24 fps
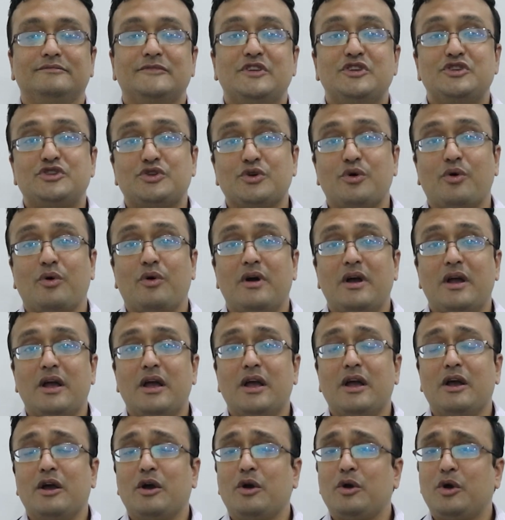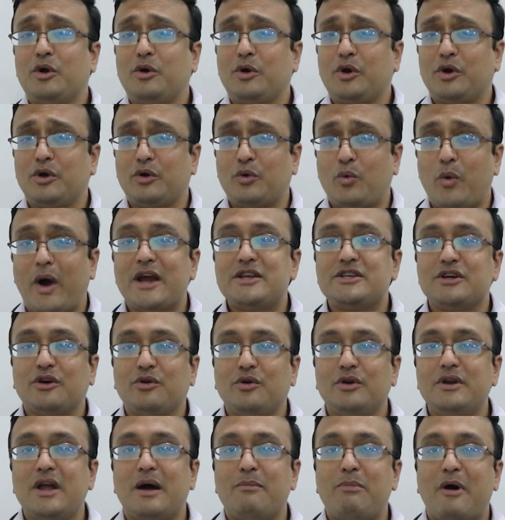So, quite a
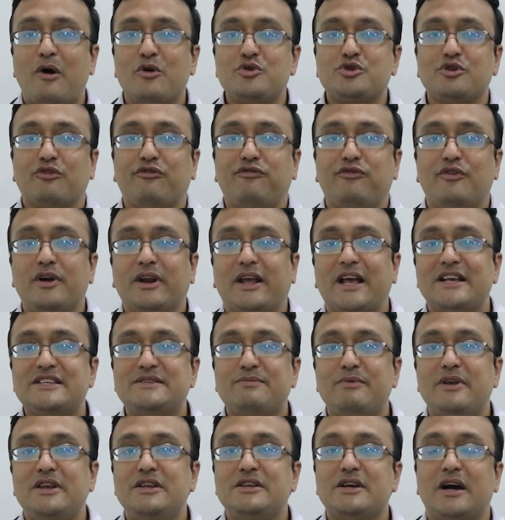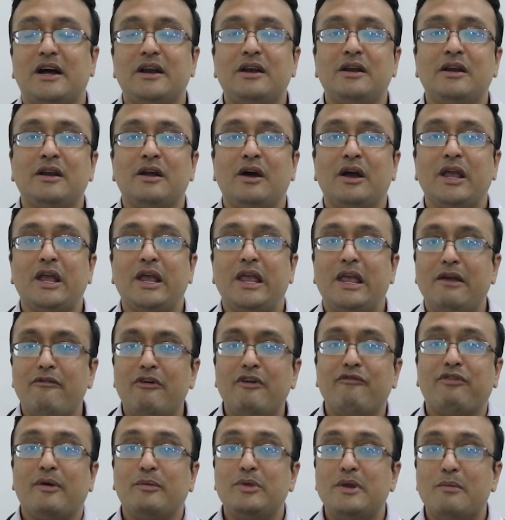good amount of work has been done,
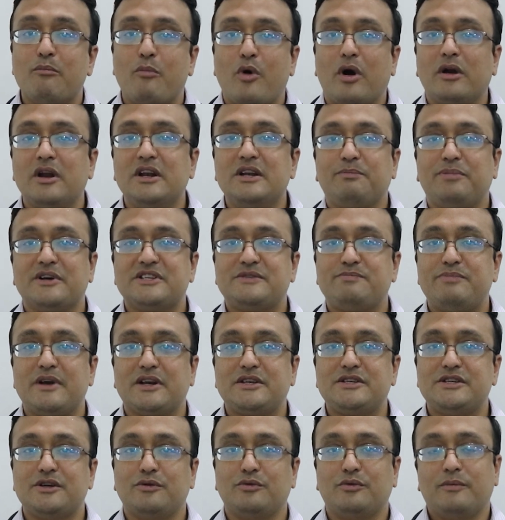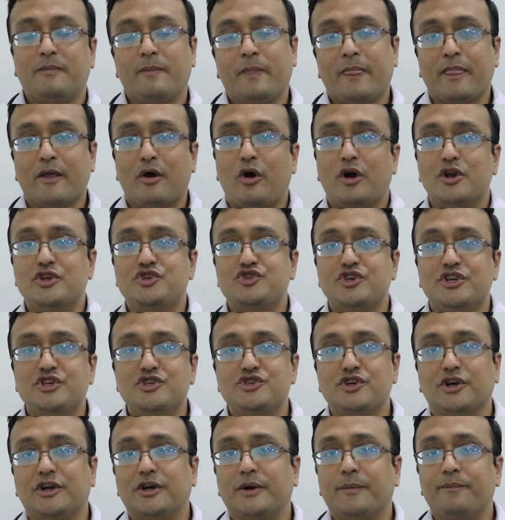even from the modern perspective, on
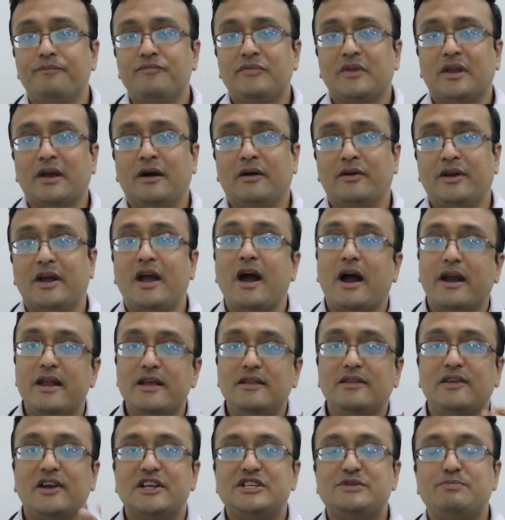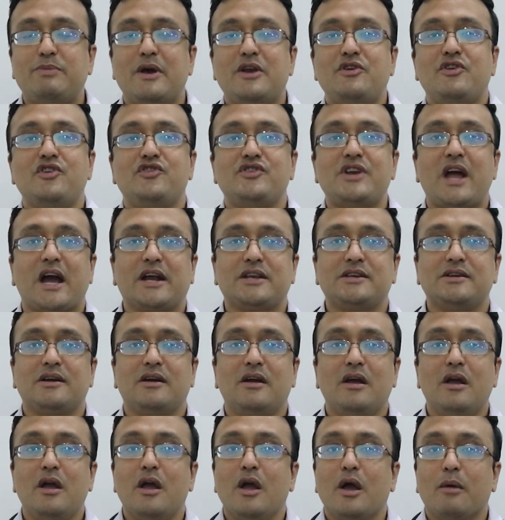ginger regarding the respiratory tract.
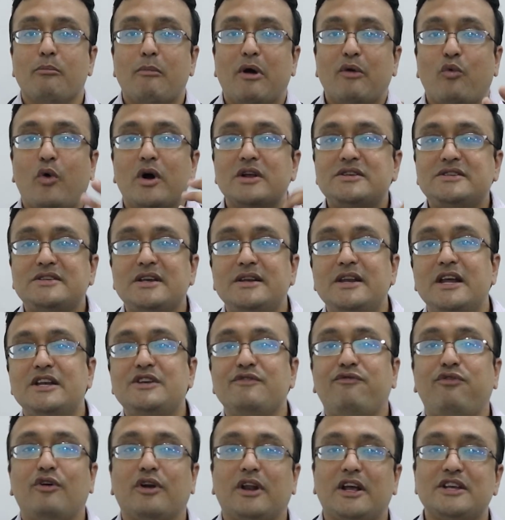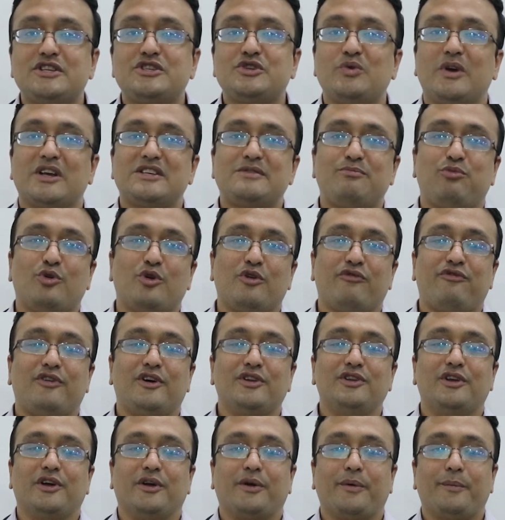But what's in it for us to explore
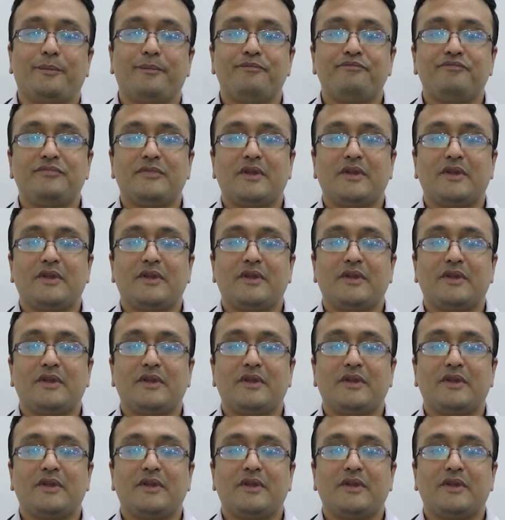further?